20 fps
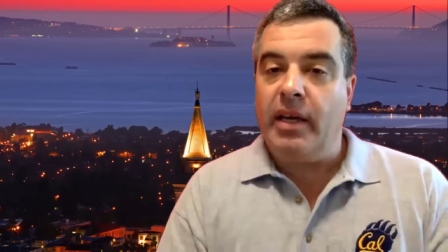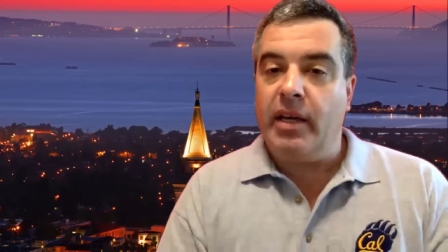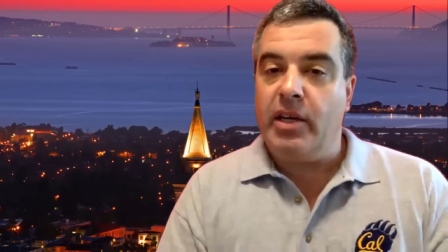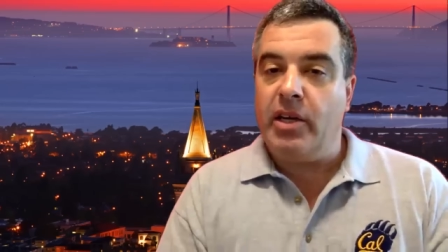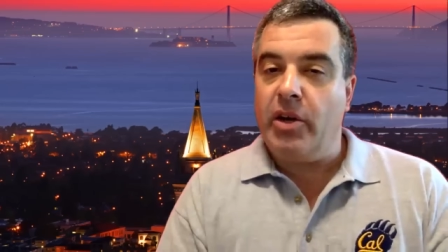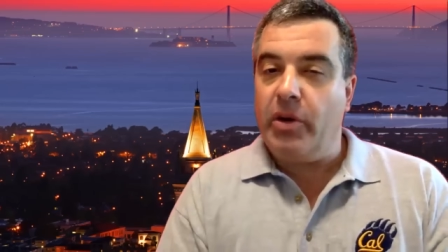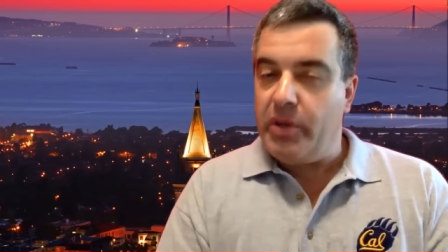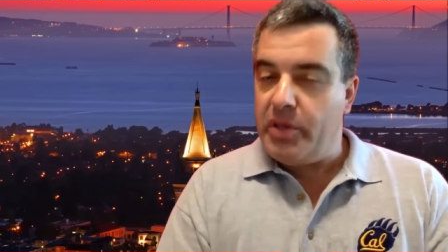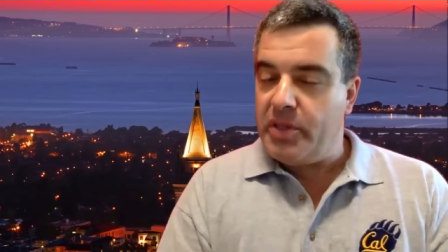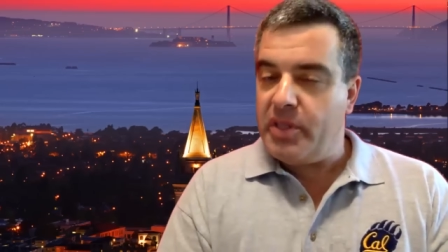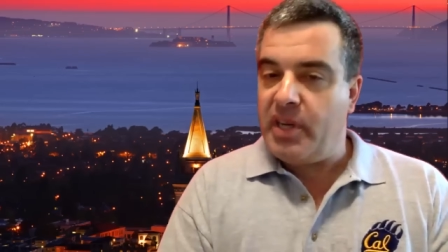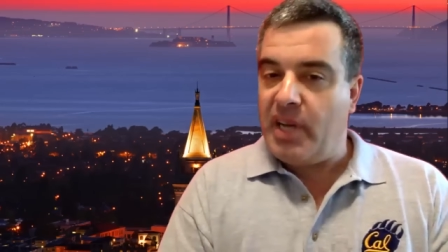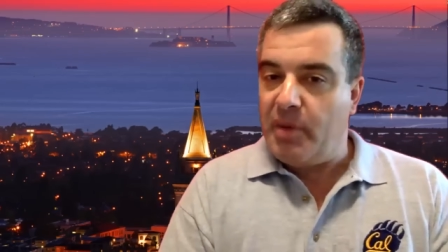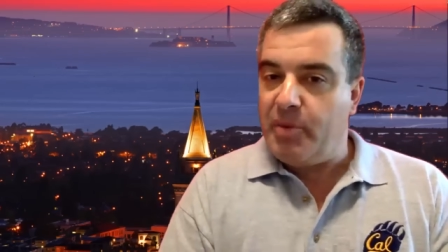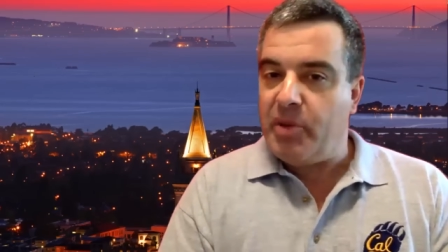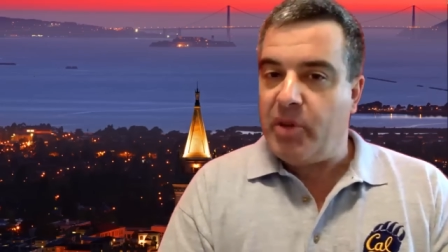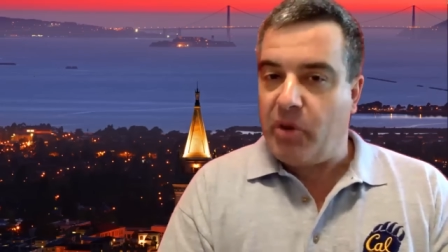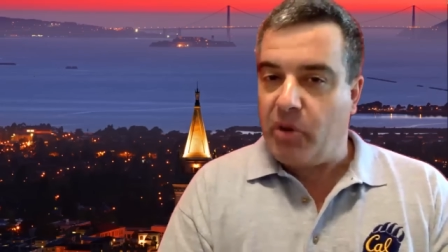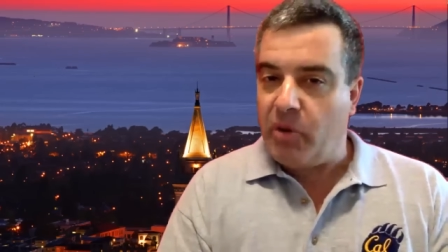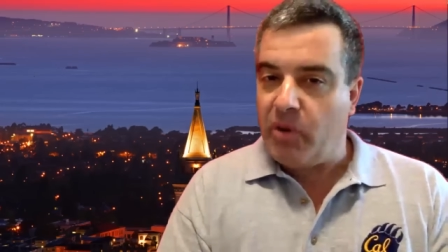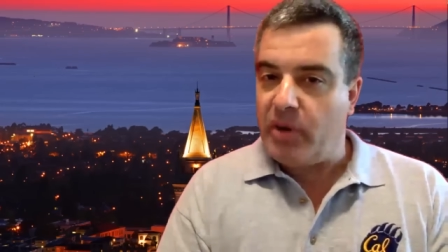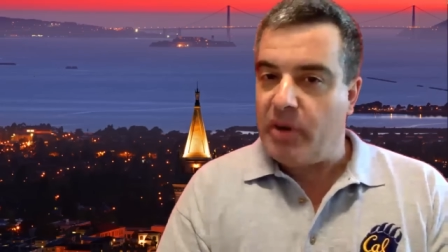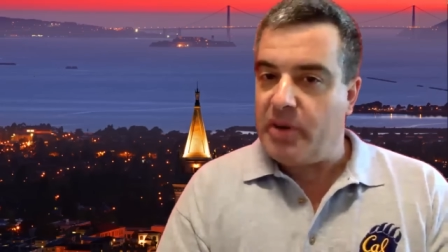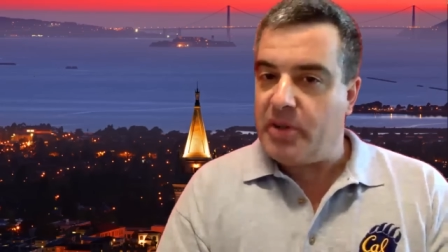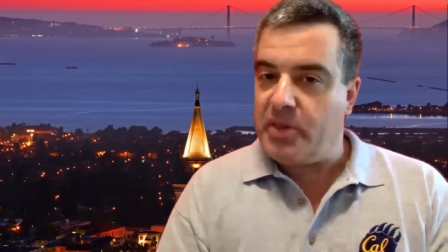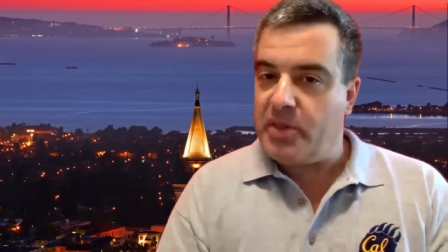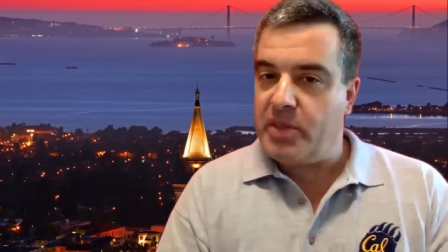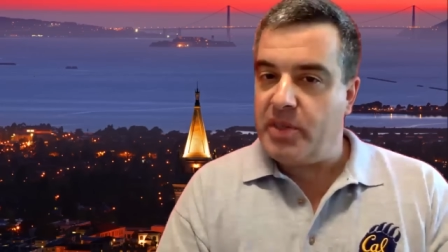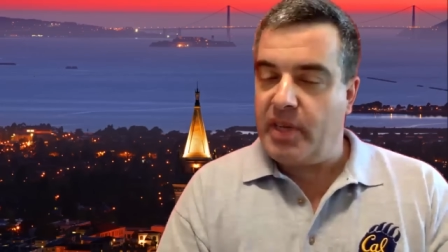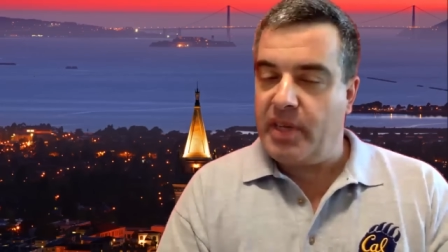Notice the name of the
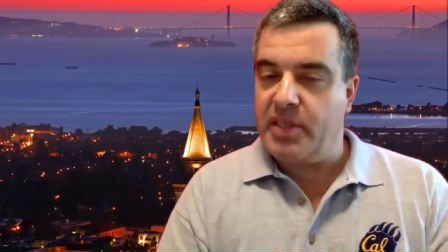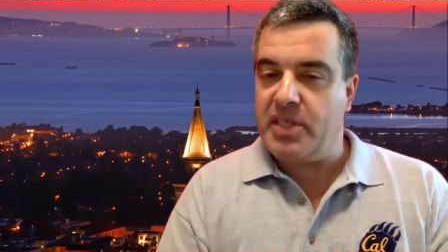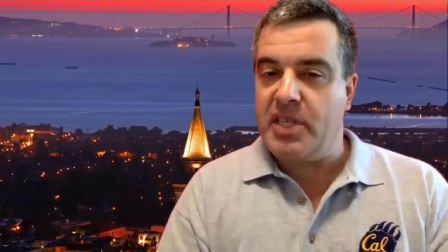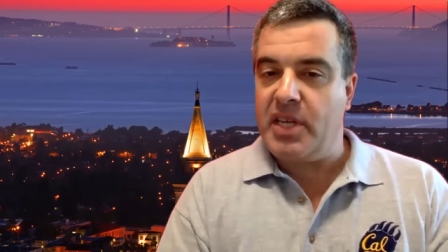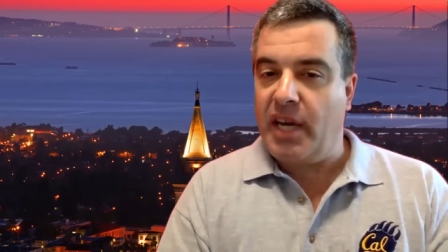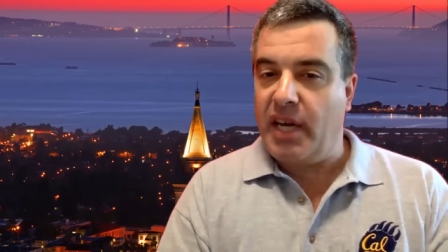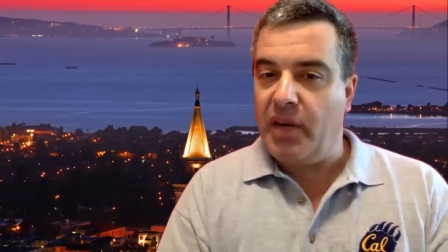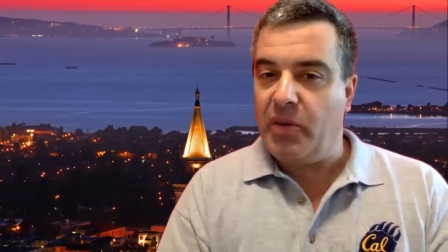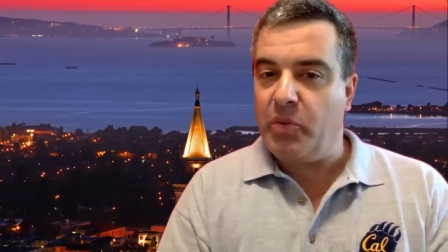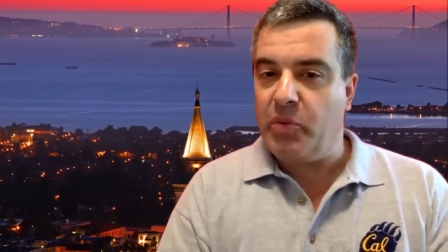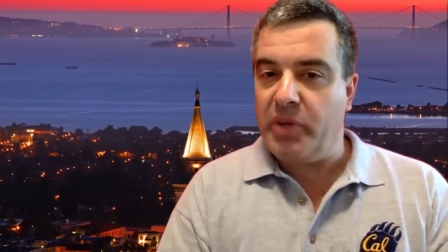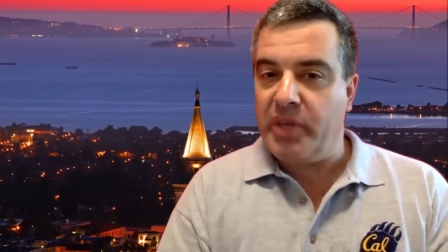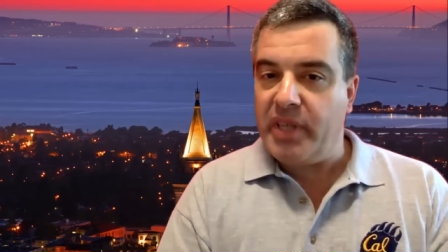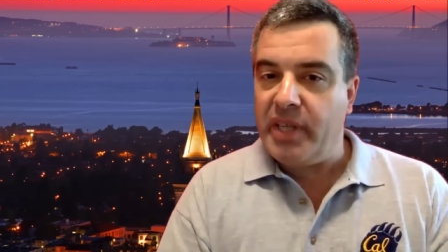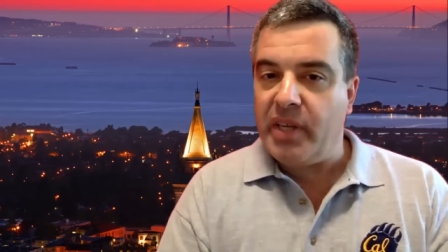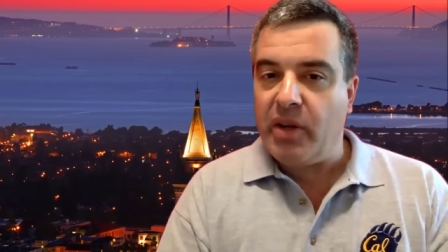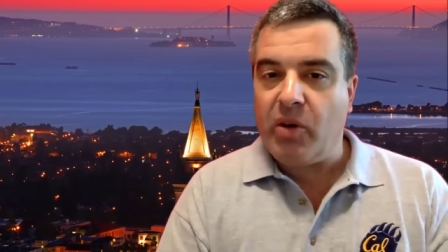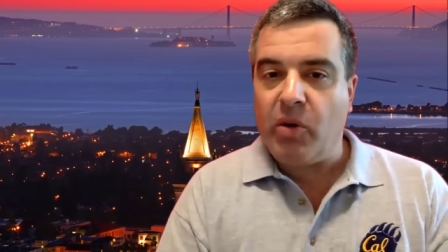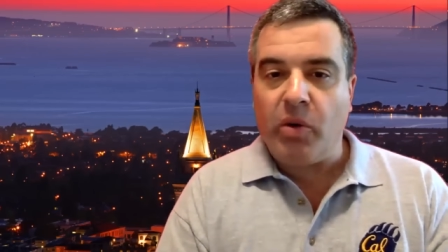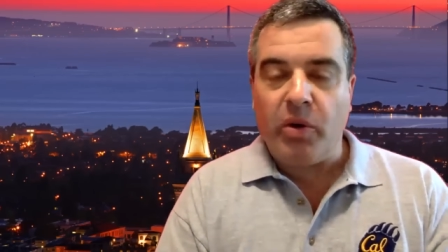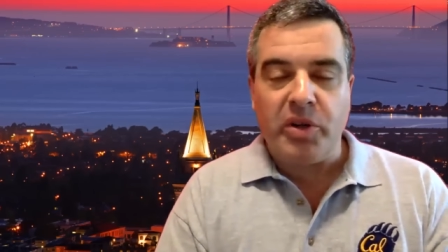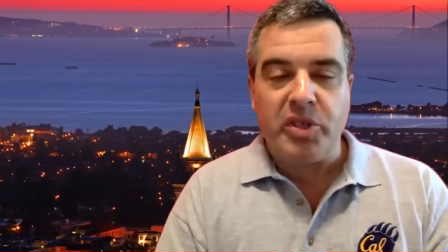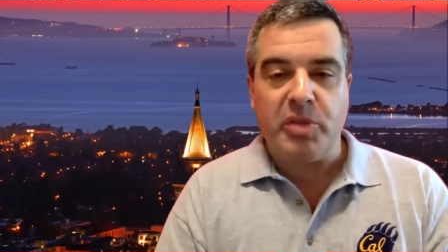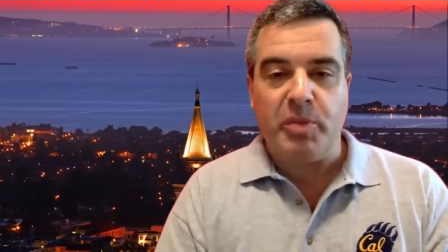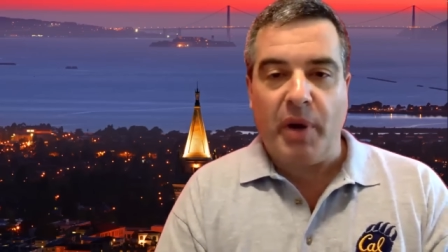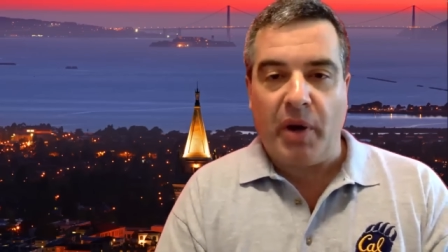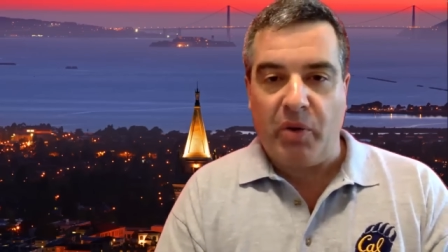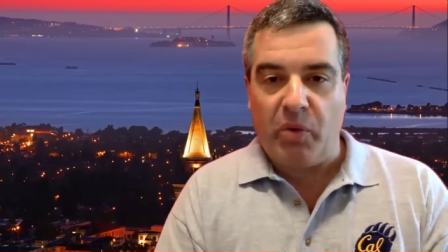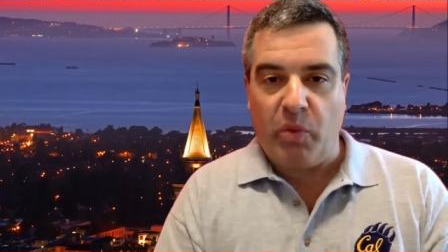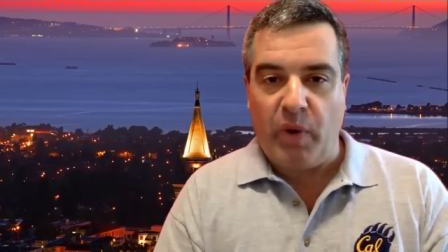course. It's not really a course
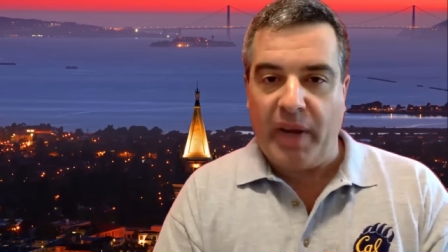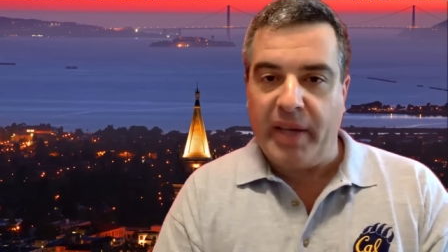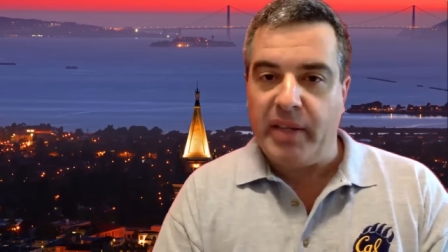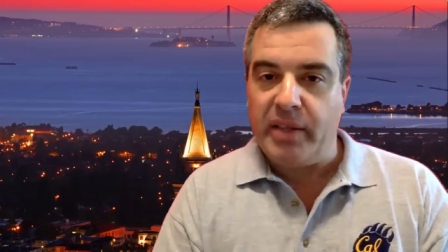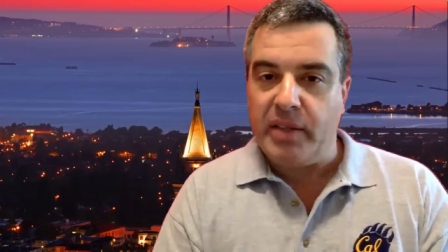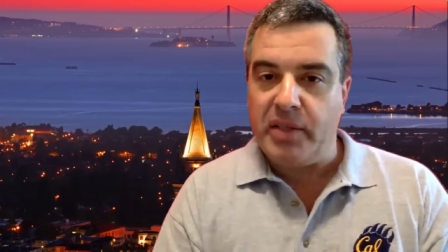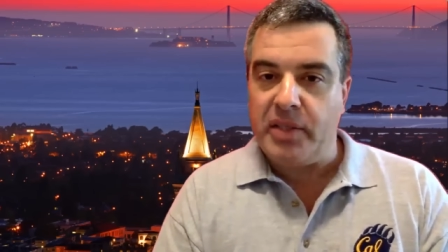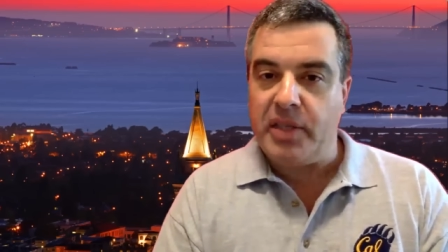about Rails,